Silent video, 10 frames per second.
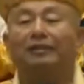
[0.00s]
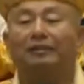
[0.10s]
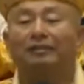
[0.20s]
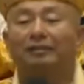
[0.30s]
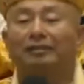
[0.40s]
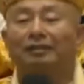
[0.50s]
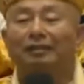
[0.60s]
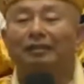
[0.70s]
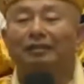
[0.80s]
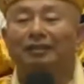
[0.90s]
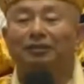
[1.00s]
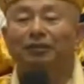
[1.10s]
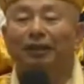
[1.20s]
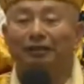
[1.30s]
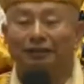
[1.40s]
She has a
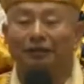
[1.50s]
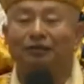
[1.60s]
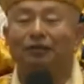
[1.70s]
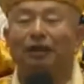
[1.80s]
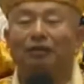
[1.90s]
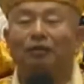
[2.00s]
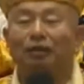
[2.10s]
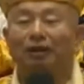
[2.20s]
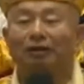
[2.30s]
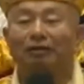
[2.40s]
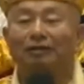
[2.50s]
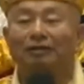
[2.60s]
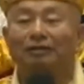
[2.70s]
face like an apple.